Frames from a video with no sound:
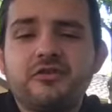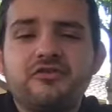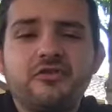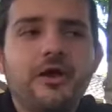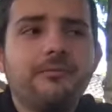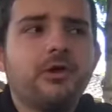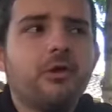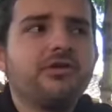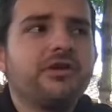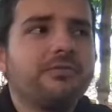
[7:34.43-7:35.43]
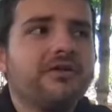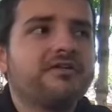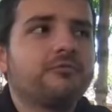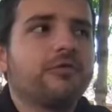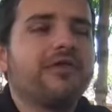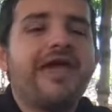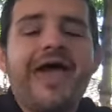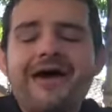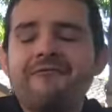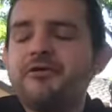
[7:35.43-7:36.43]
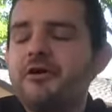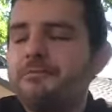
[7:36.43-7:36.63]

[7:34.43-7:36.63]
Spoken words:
Stop going to places where they have to